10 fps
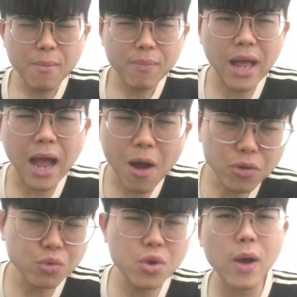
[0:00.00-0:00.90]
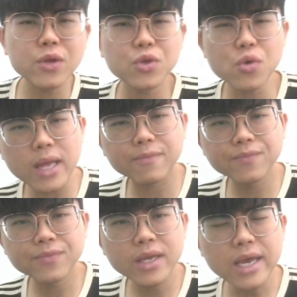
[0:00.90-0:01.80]
But how do we want to do
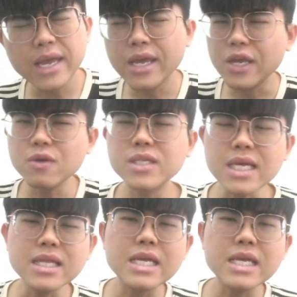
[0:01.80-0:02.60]
it? You see,